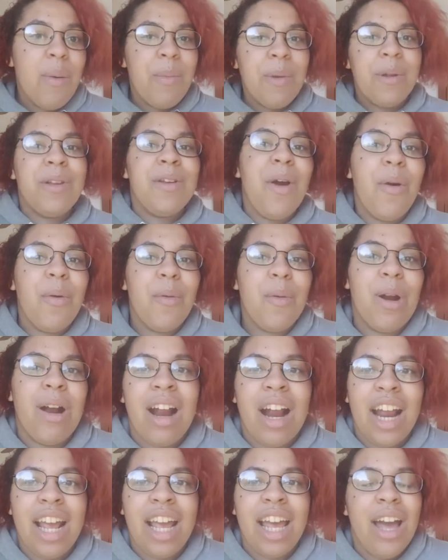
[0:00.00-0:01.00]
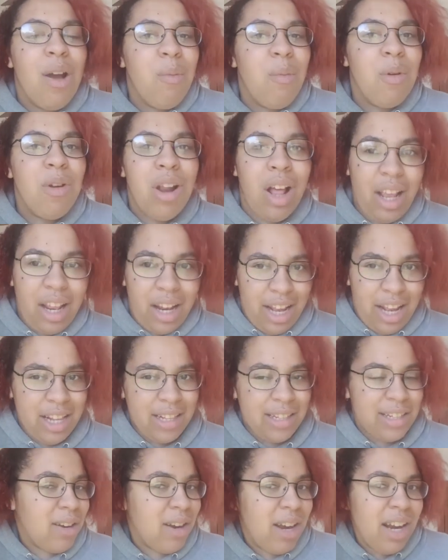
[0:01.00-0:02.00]
but don't worry, we're not going to
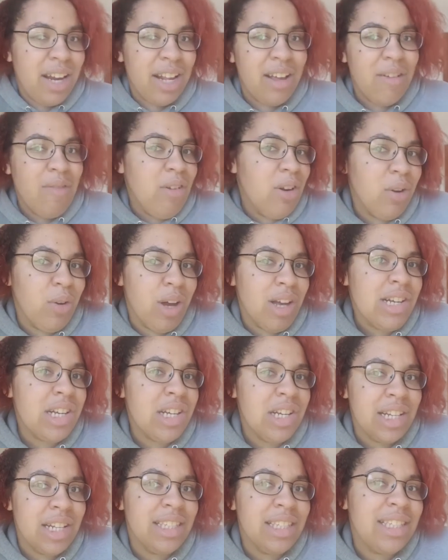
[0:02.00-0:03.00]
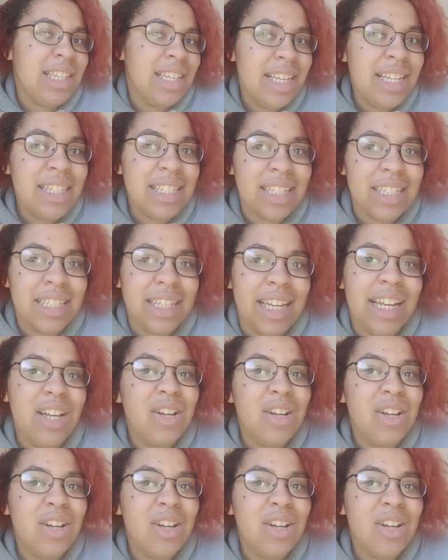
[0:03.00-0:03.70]
answer any of your questions easily.